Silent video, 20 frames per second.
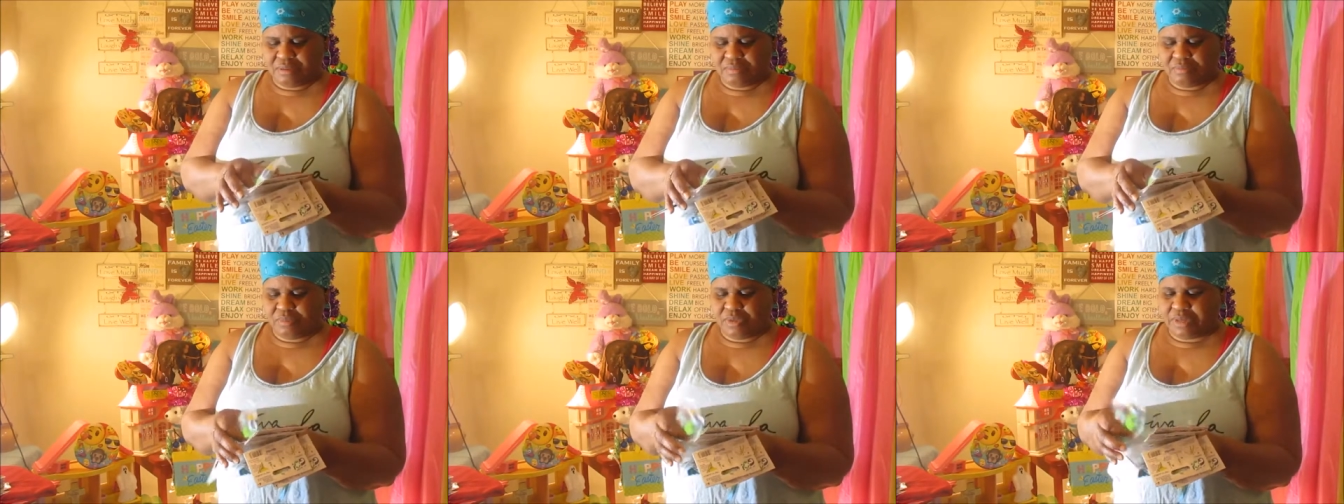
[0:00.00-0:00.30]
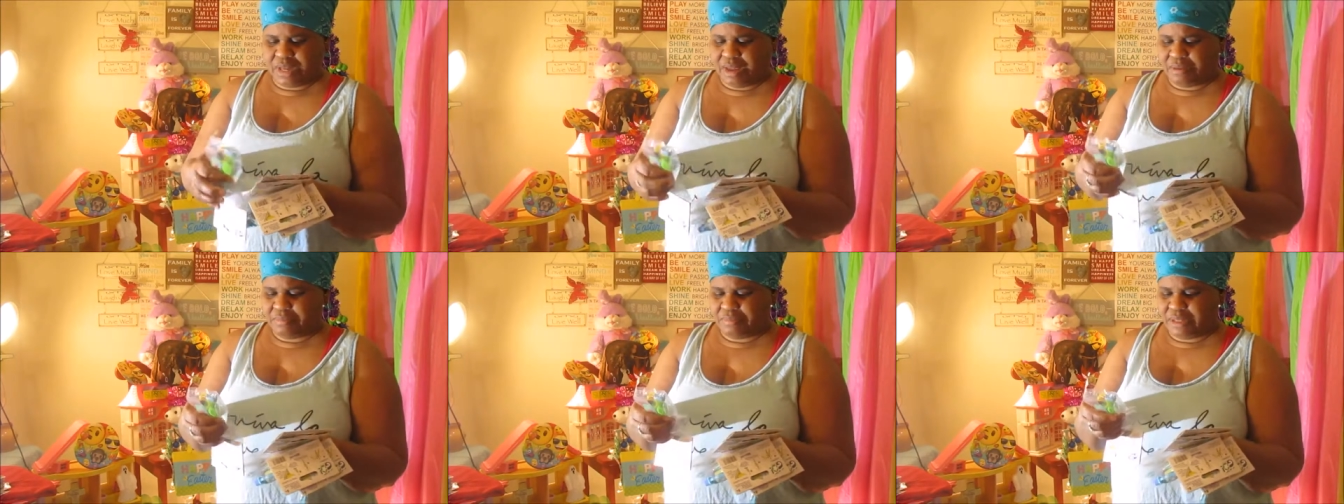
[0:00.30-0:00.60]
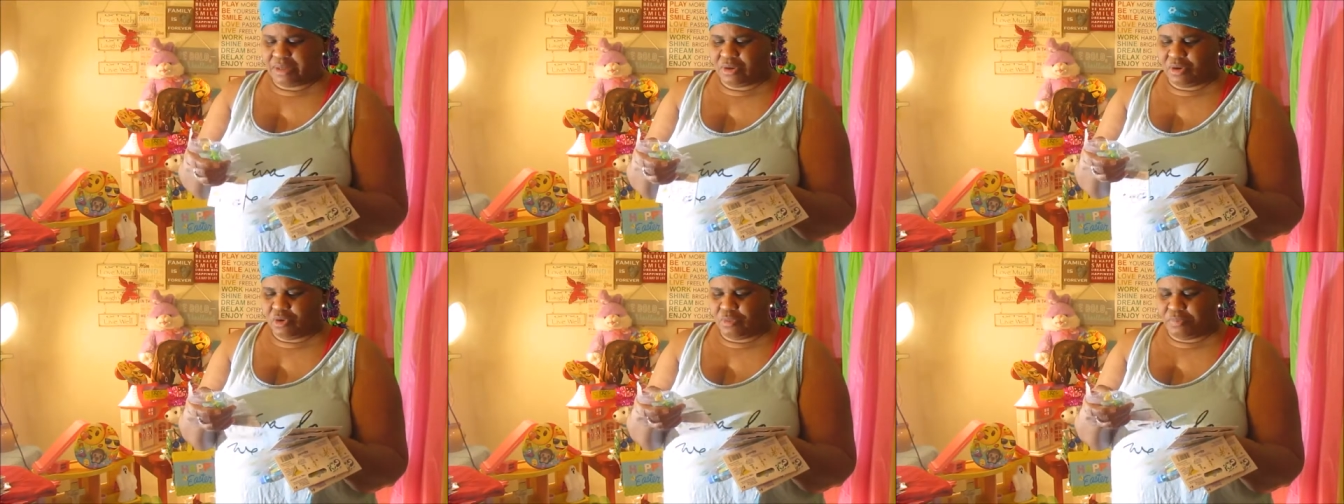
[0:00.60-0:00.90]
Without
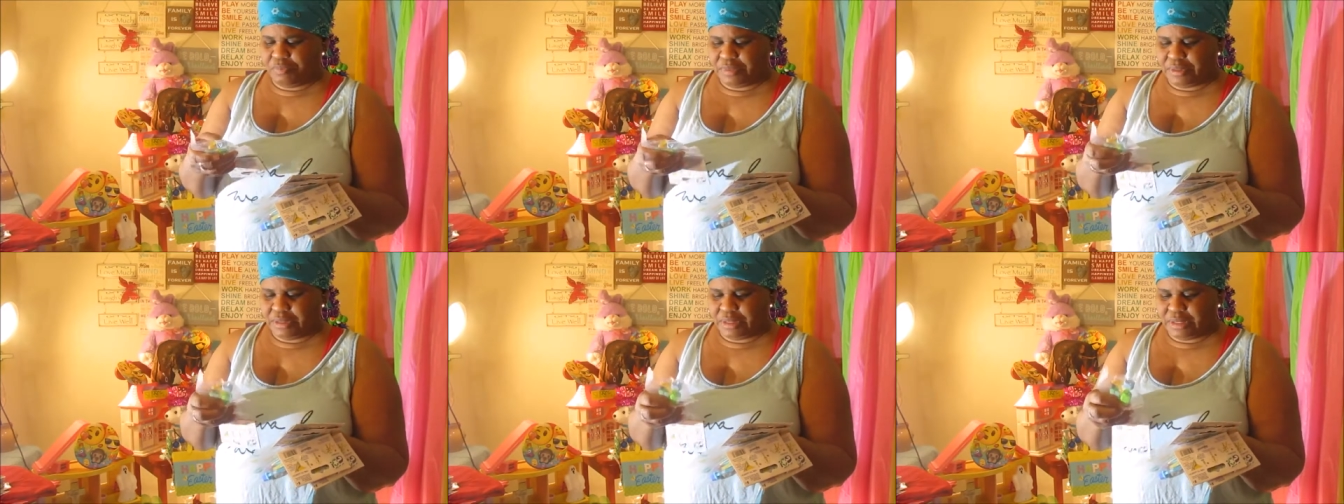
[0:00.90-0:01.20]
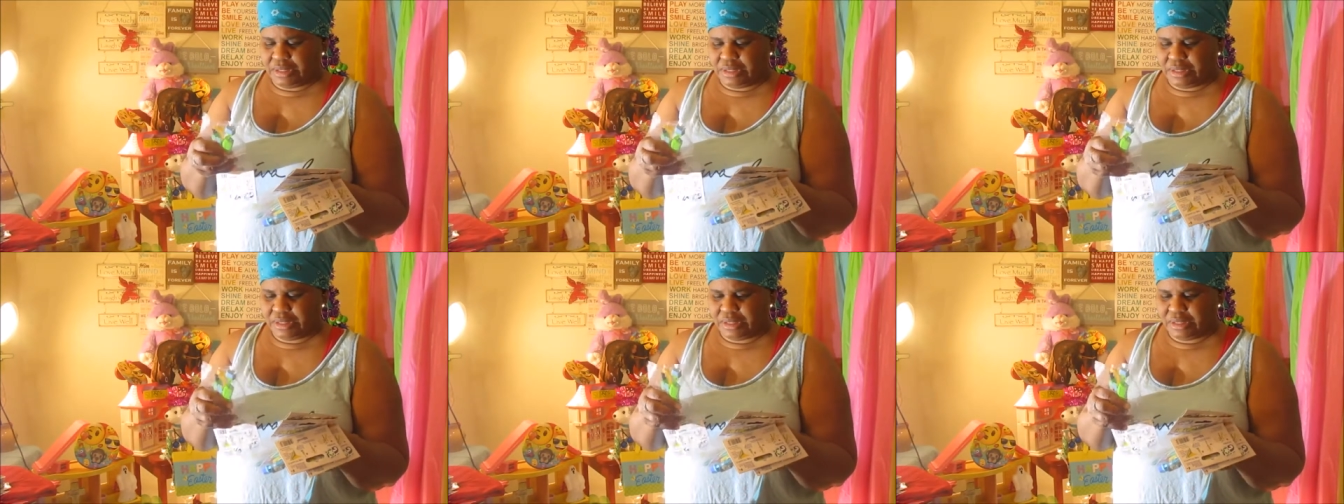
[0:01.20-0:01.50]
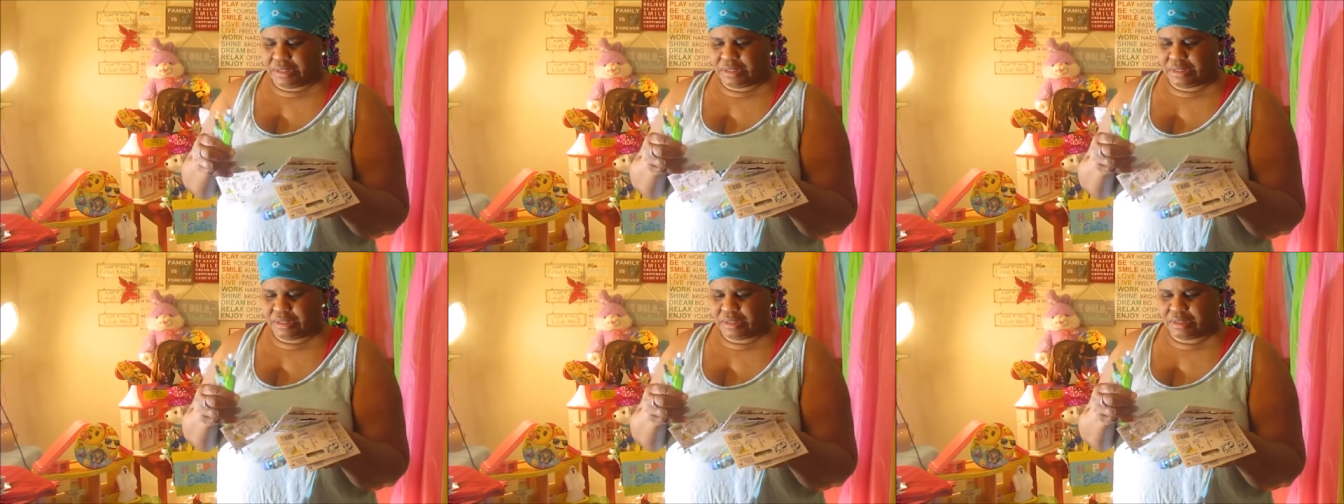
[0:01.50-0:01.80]
me opening.
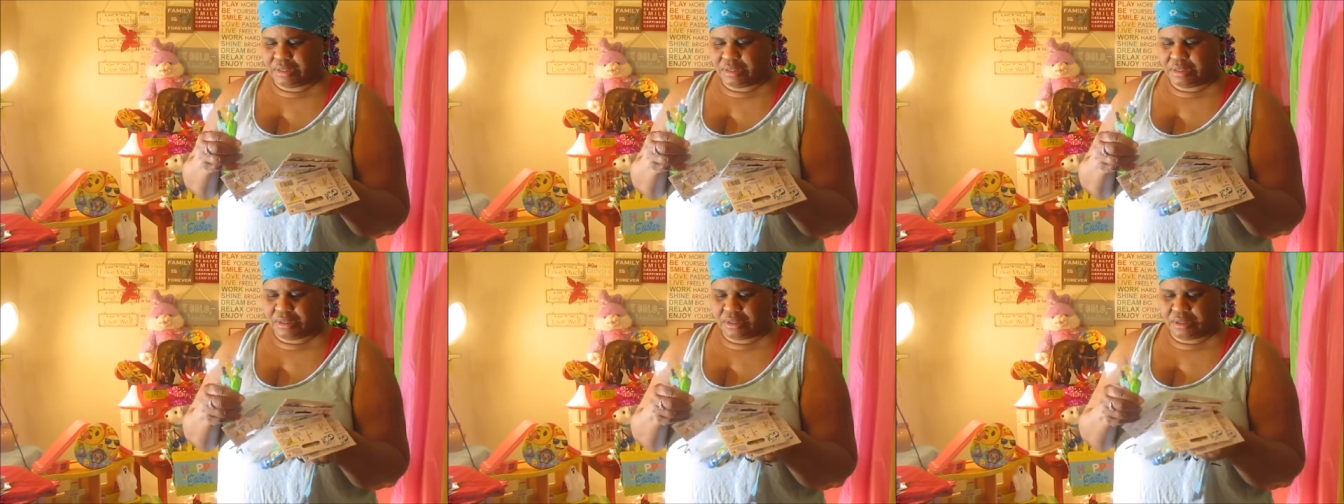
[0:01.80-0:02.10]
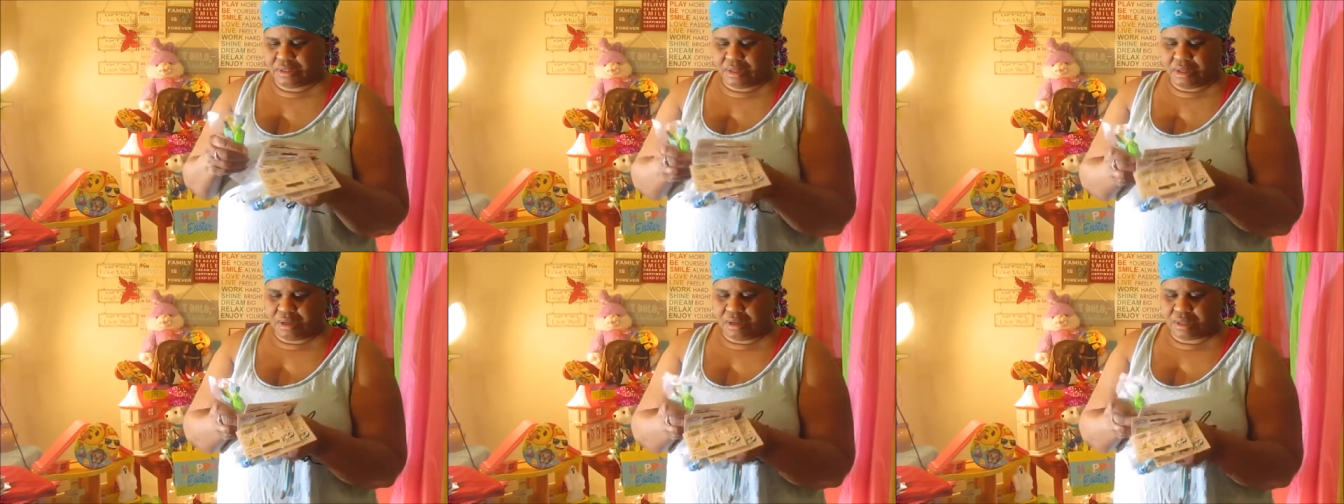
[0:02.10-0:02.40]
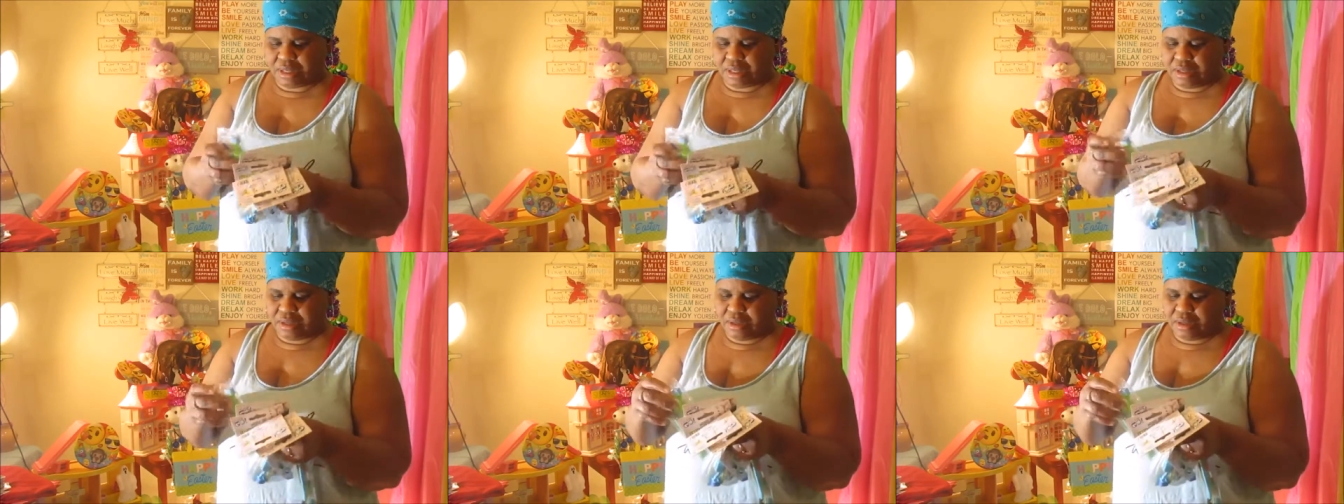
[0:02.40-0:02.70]

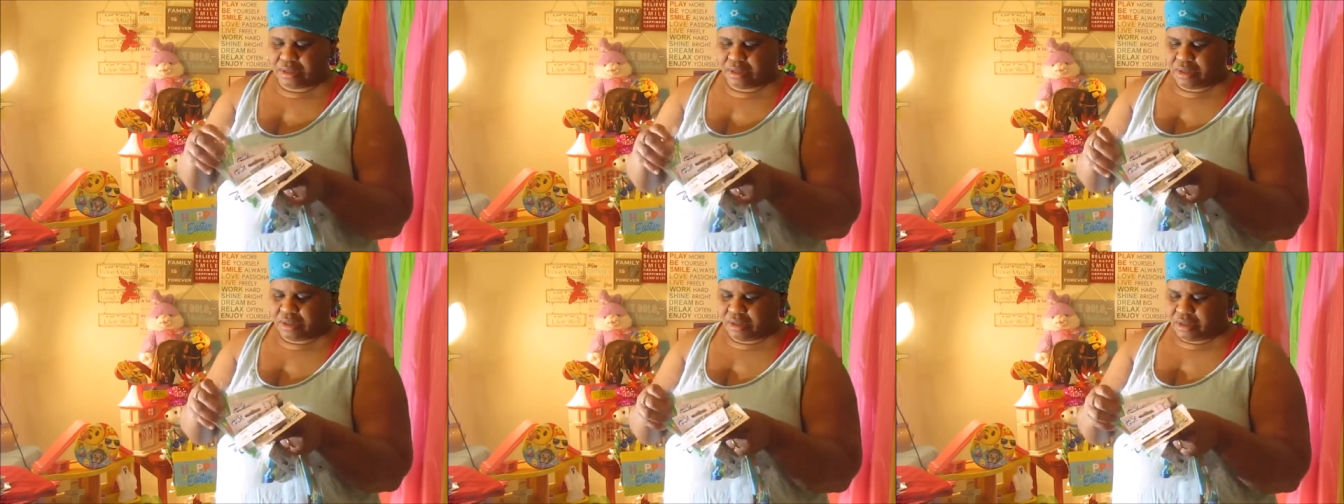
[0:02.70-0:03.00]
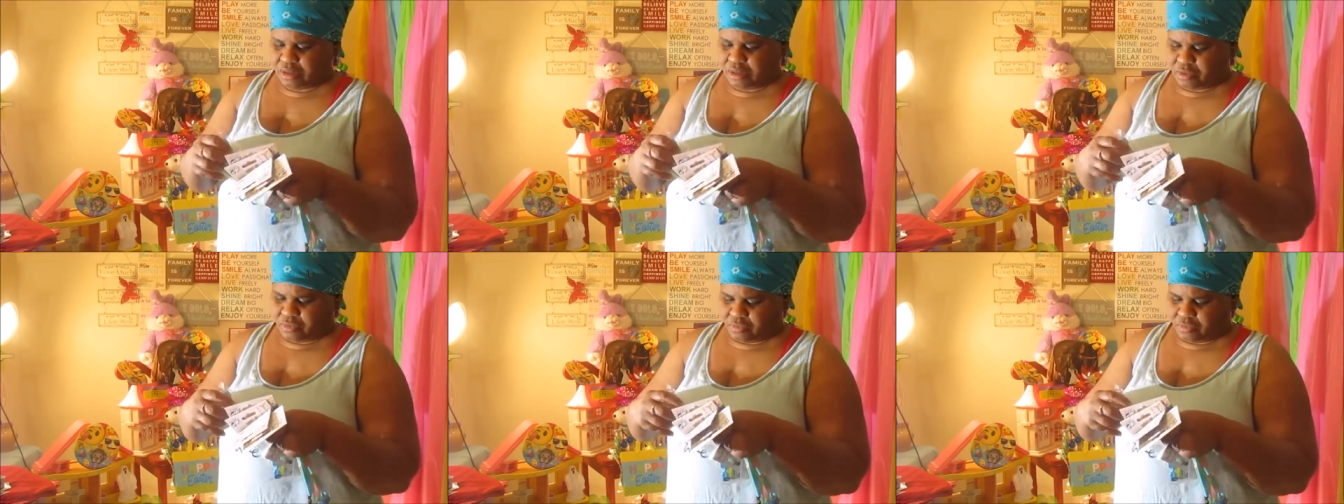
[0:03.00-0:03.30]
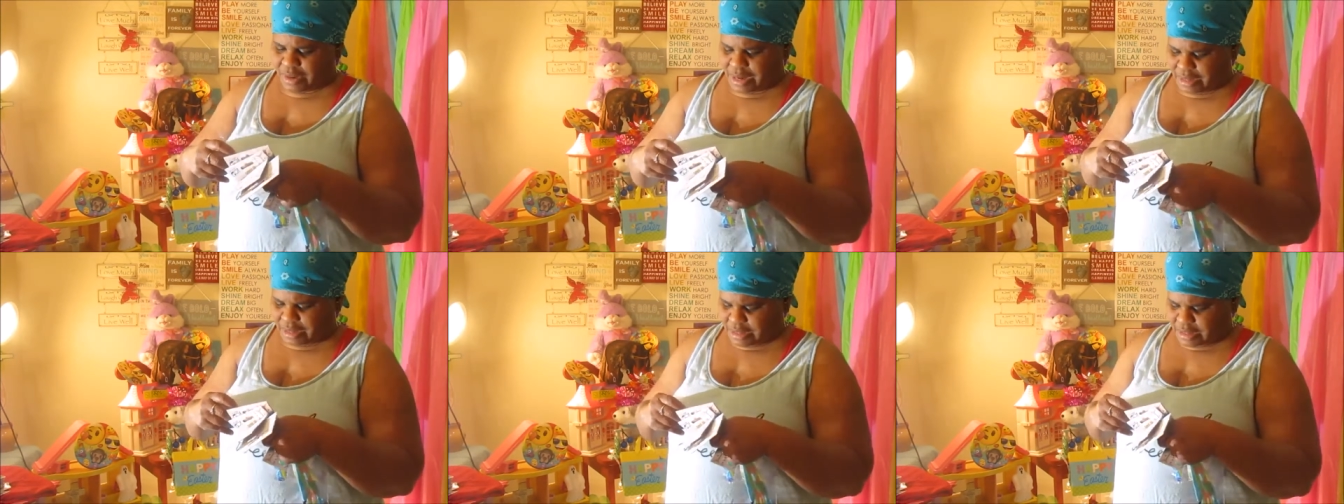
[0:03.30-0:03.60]
Okay,
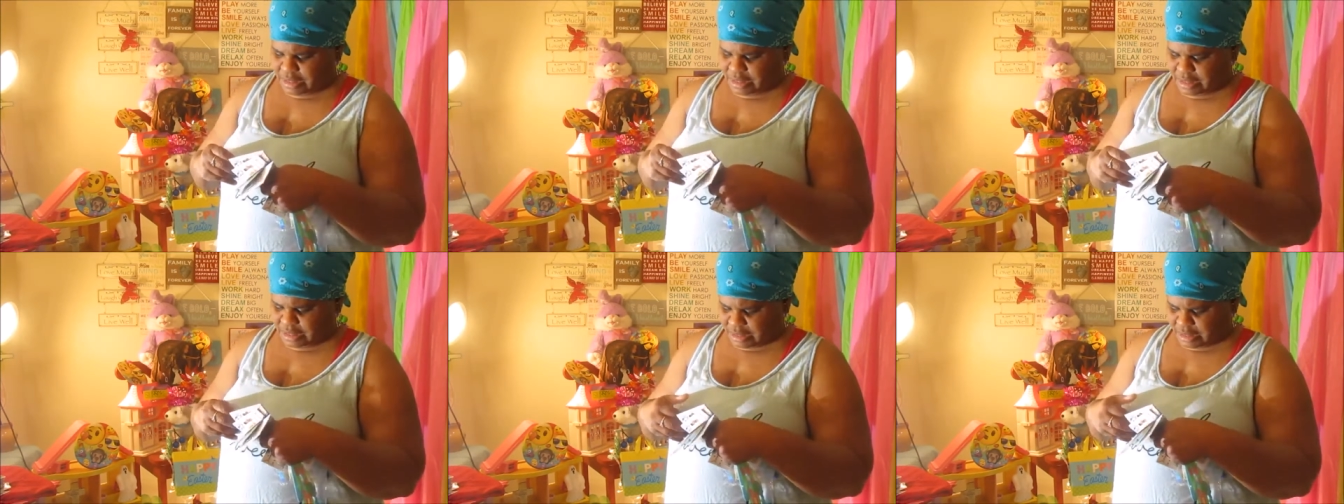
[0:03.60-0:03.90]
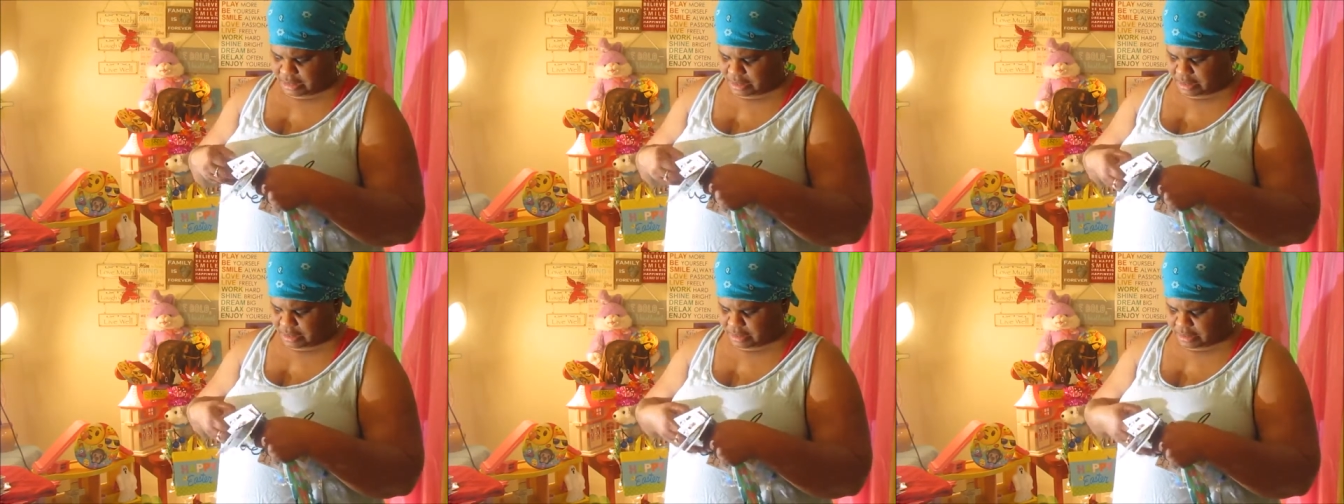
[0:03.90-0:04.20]
right here.